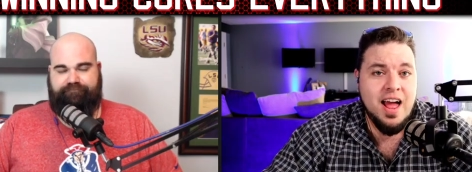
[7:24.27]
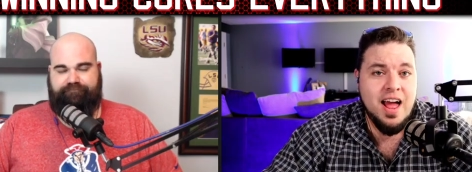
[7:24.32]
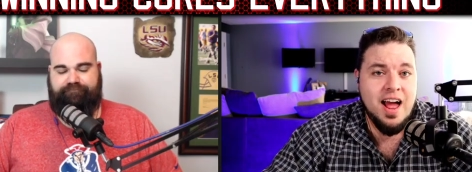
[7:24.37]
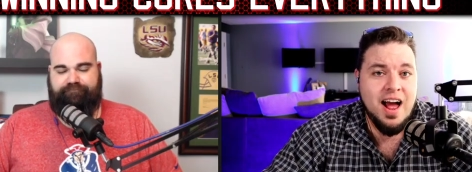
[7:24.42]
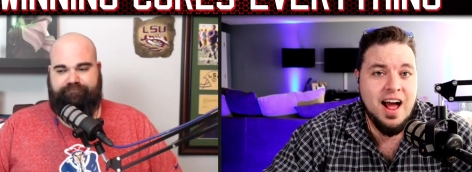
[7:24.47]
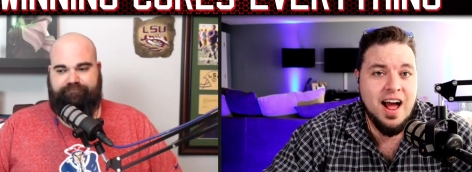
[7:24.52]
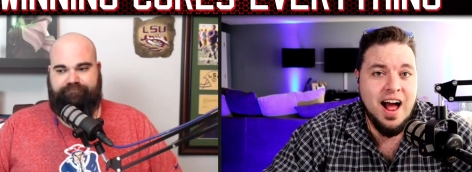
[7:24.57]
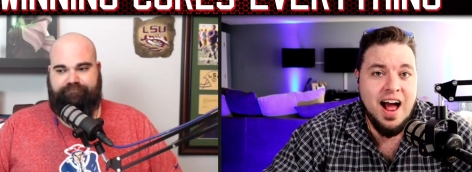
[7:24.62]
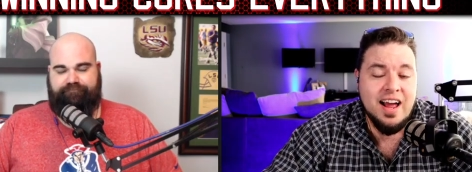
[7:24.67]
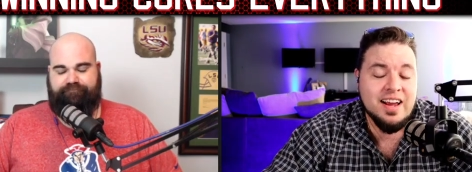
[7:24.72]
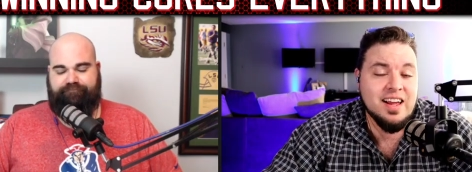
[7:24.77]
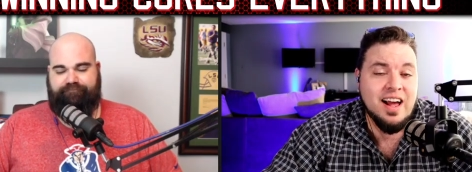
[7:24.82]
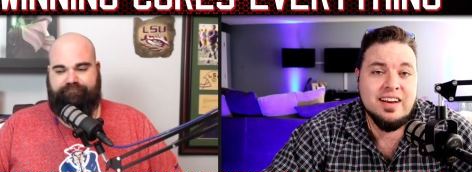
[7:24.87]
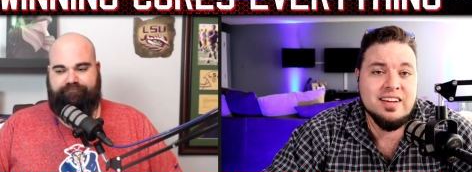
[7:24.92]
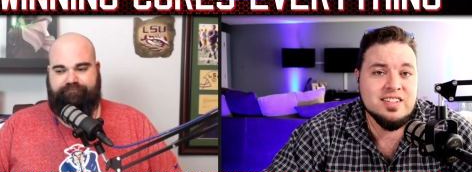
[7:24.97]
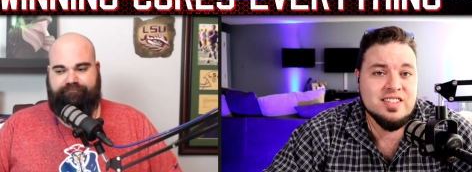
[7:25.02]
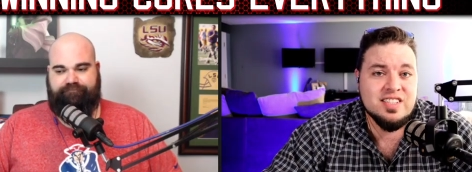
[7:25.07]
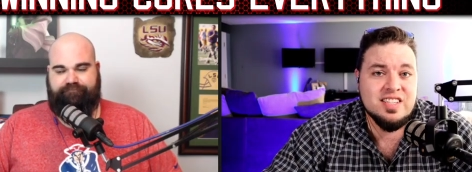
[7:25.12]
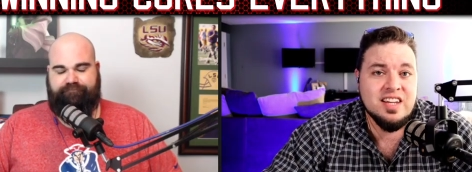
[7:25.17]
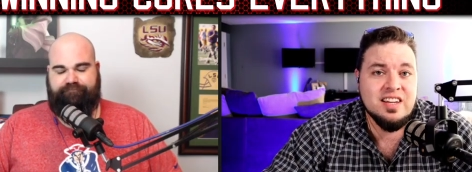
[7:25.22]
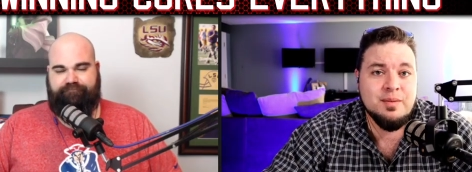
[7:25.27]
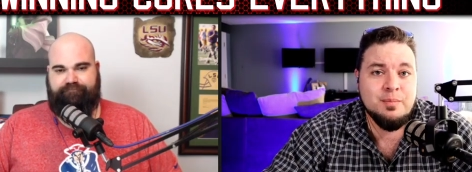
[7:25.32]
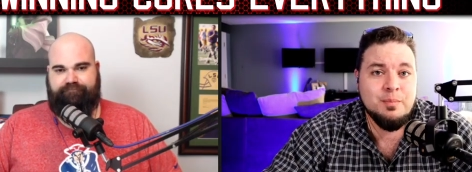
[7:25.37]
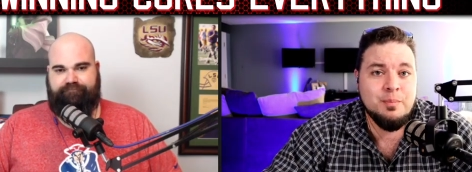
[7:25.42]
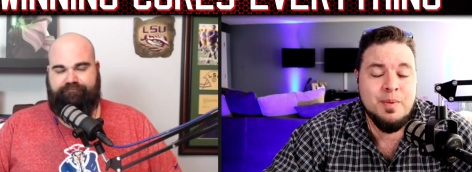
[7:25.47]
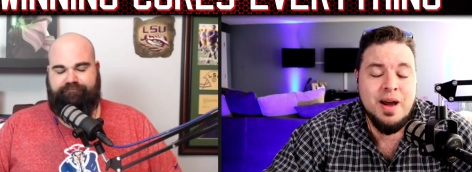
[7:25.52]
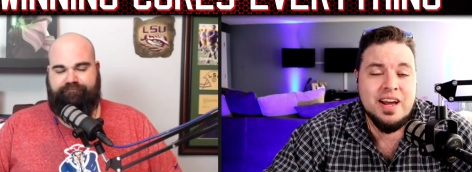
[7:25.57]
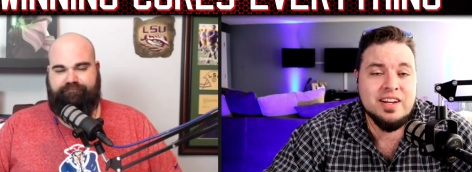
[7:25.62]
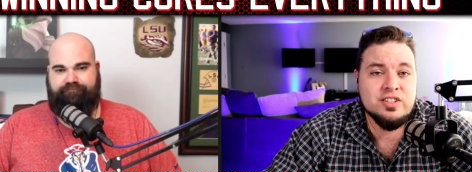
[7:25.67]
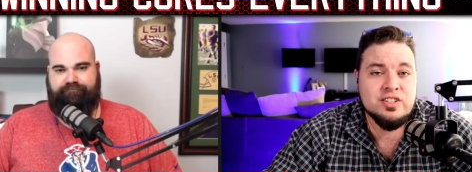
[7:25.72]
Speaker 1: I, I could see
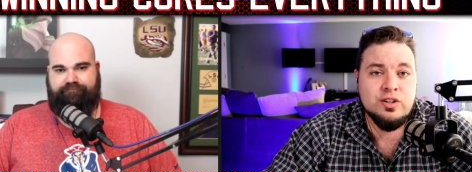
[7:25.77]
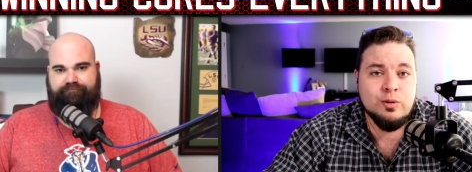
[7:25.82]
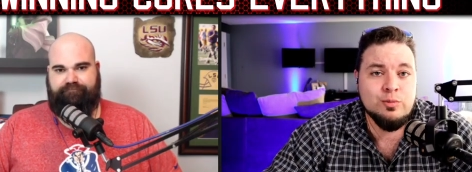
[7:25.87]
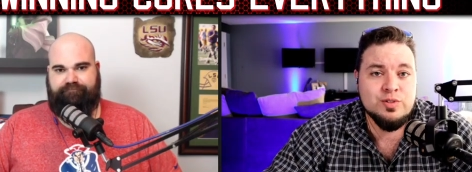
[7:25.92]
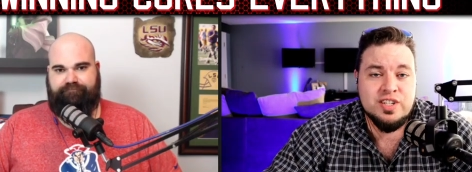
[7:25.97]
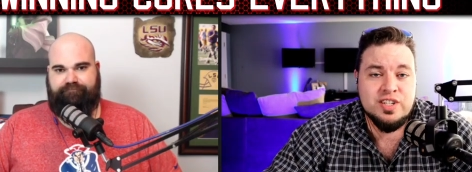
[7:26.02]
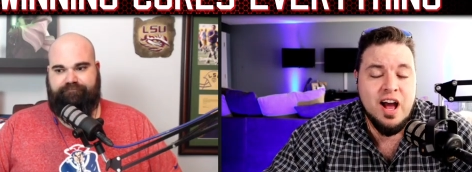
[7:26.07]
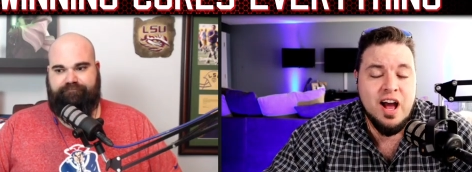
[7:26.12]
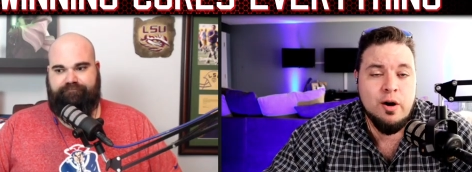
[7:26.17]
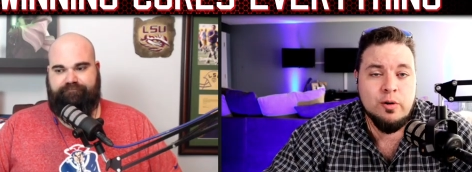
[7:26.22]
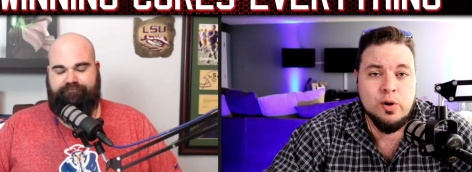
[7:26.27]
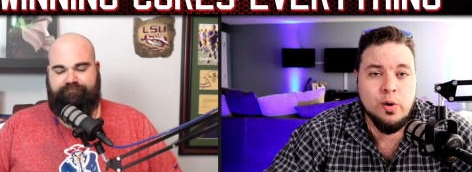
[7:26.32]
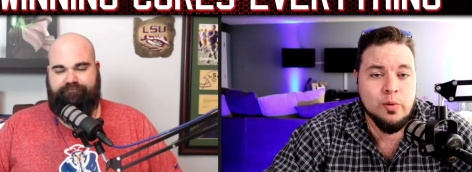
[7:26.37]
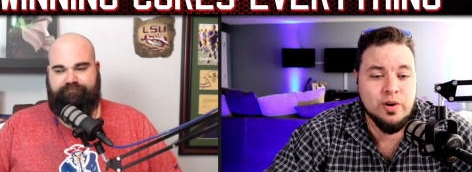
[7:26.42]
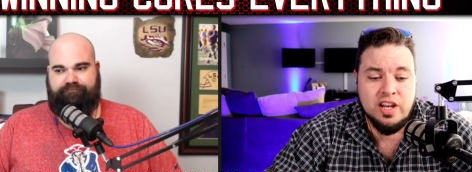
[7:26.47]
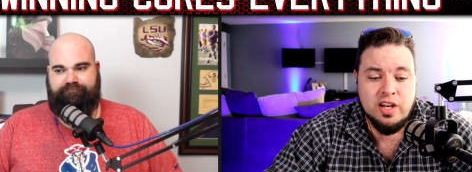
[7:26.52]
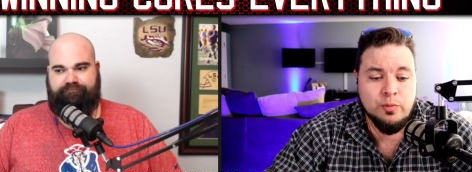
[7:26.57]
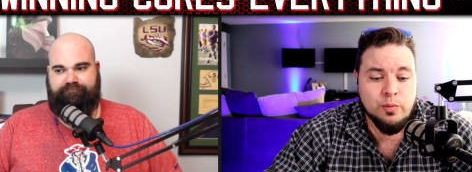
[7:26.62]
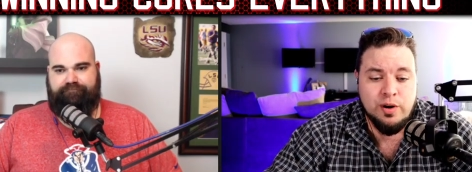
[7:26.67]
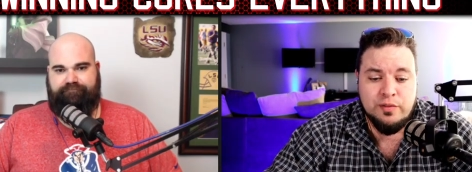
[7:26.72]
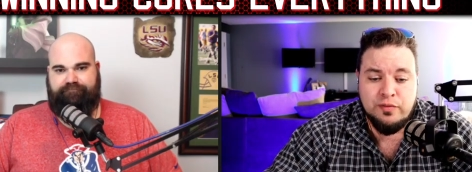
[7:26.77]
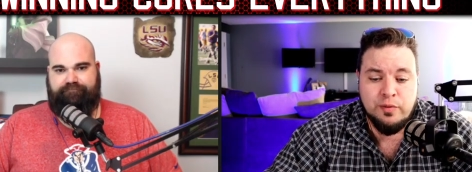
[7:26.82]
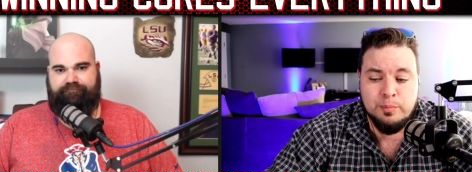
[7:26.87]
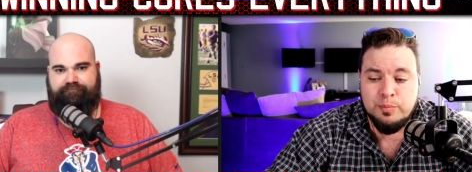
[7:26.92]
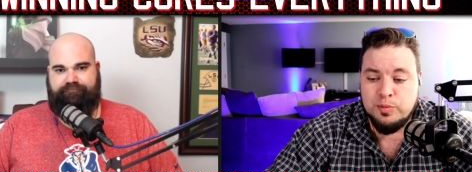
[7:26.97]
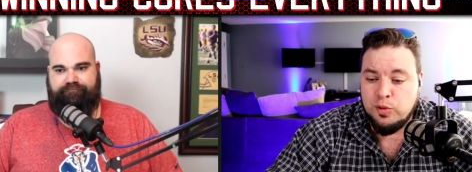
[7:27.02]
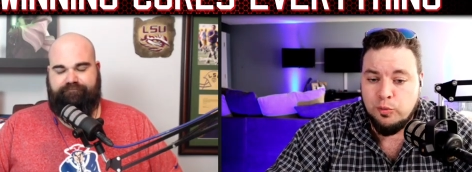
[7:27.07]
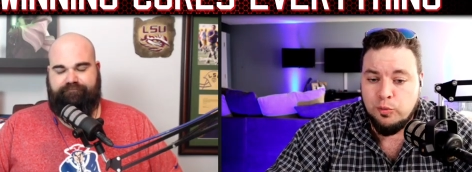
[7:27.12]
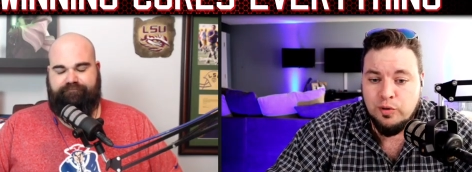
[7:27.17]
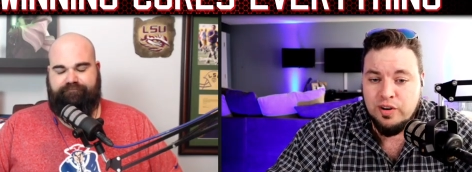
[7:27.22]
Mac Jones now going anywhere from
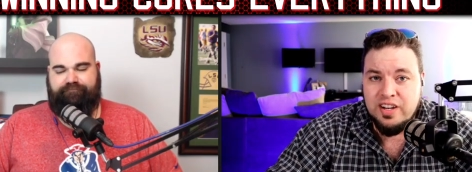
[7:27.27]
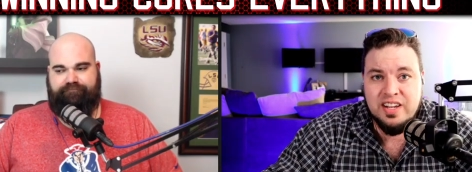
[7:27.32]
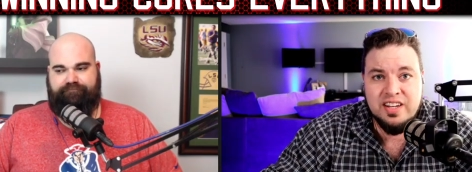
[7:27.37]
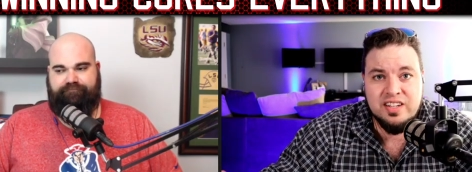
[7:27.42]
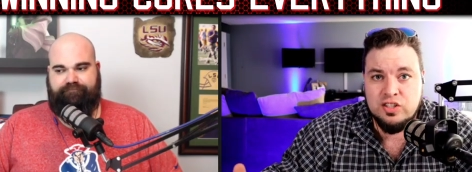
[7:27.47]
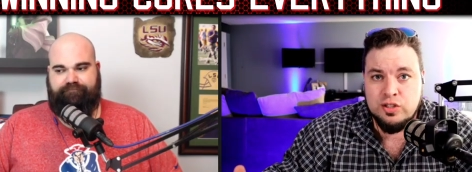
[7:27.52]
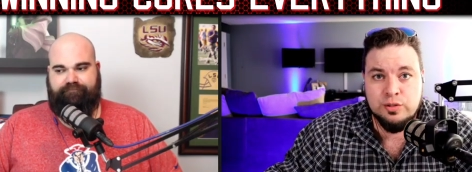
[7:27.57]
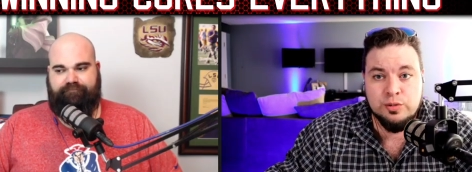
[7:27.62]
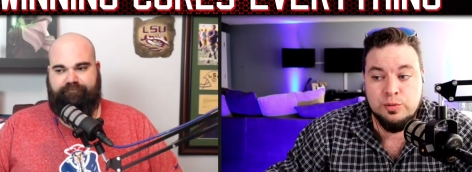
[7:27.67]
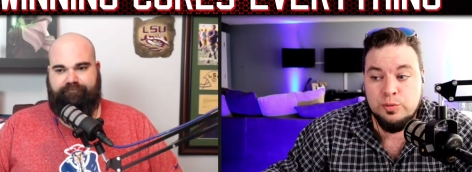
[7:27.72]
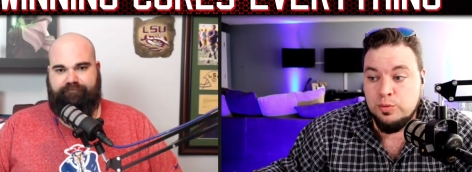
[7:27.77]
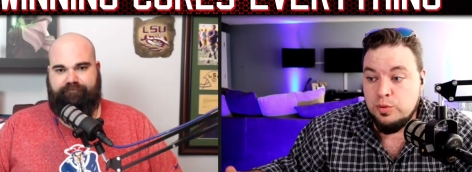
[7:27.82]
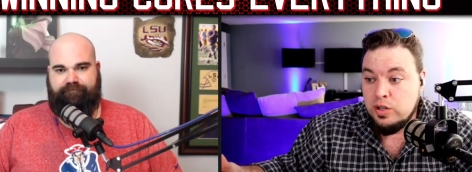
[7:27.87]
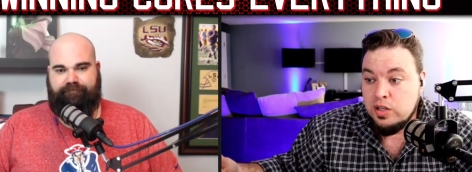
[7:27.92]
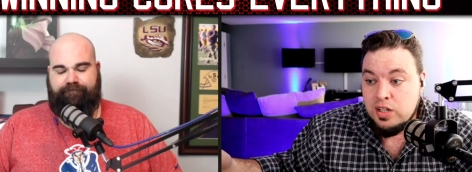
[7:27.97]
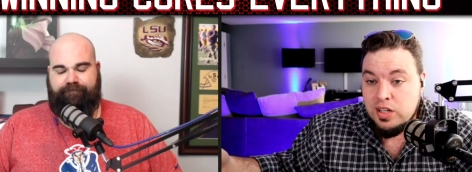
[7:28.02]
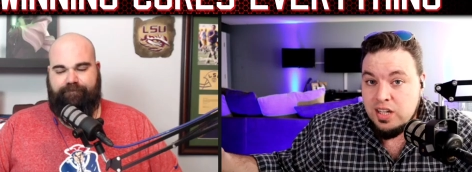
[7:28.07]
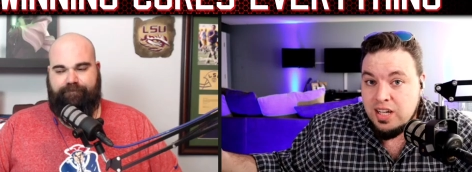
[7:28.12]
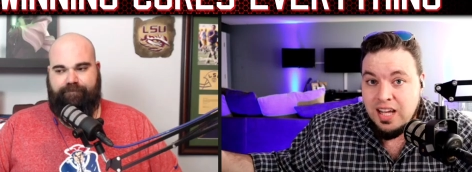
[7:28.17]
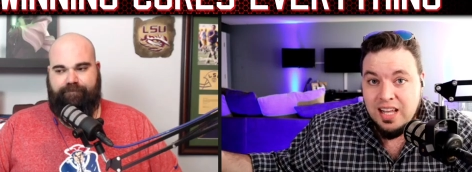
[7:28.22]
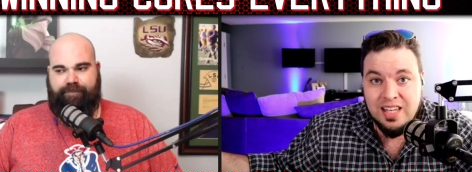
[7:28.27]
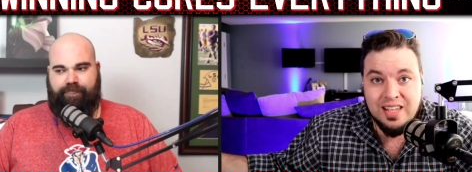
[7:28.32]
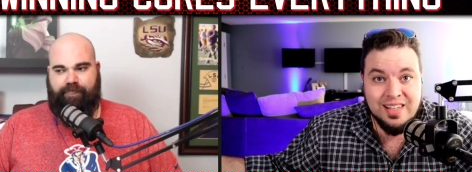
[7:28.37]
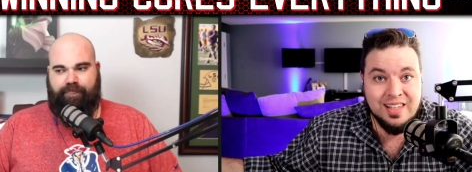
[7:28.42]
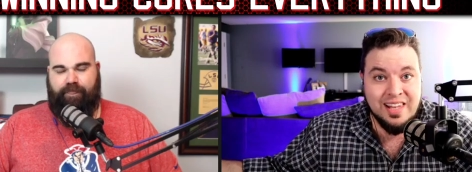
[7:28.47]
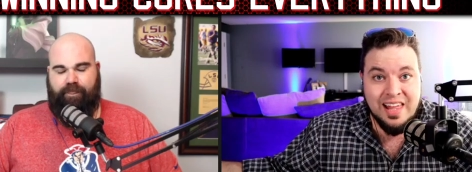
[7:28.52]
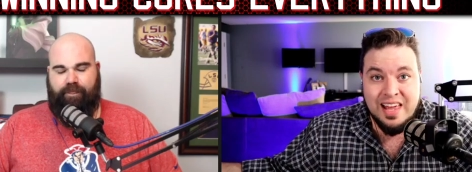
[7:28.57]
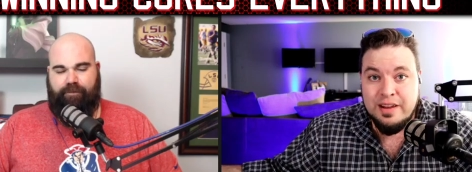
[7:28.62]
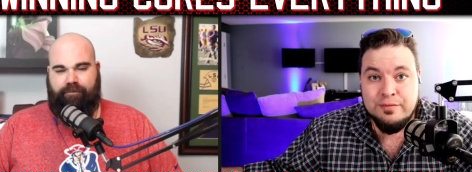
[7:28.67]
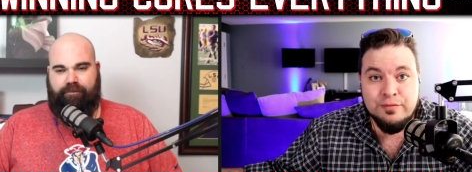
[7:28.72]
three to
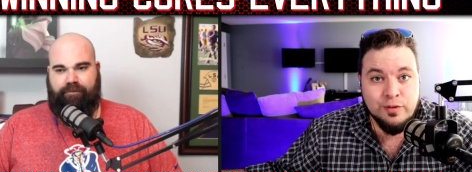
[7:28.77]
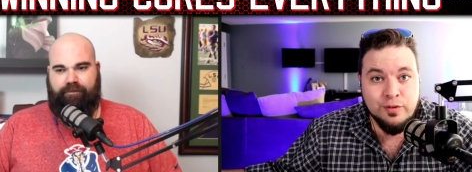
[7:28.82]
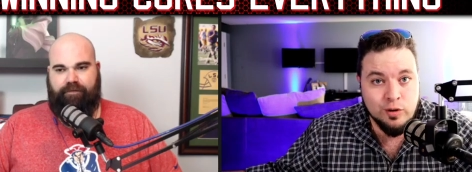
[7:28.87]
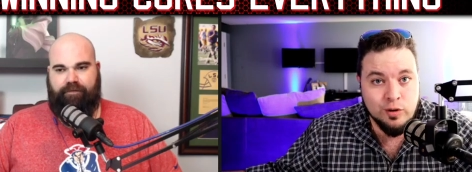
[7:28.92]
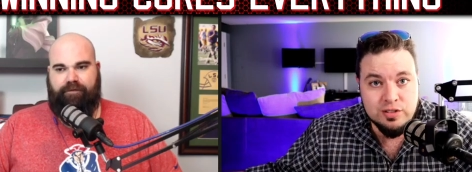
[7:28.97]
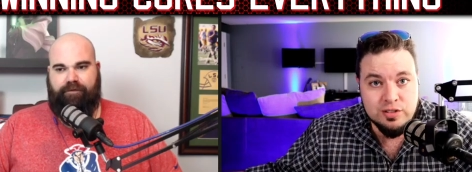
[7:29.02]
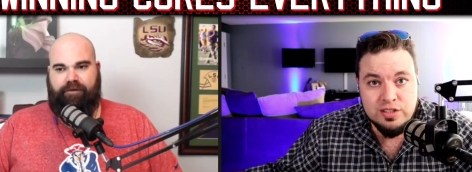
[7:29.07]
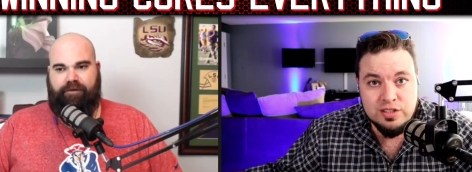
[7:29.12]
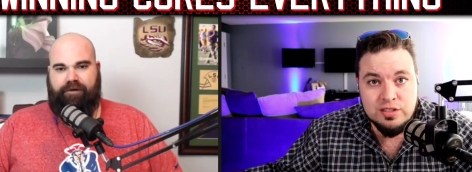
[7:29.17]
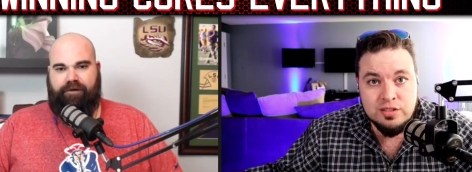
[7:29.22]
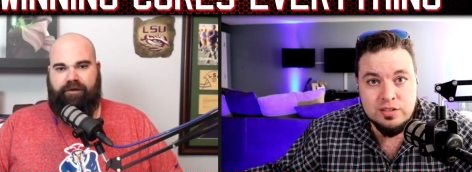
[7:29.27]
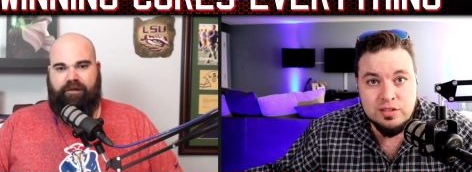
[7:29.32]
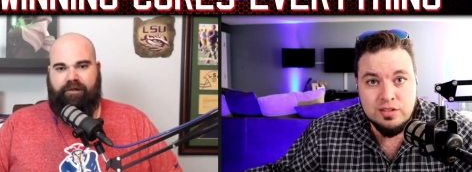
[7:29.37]
late first.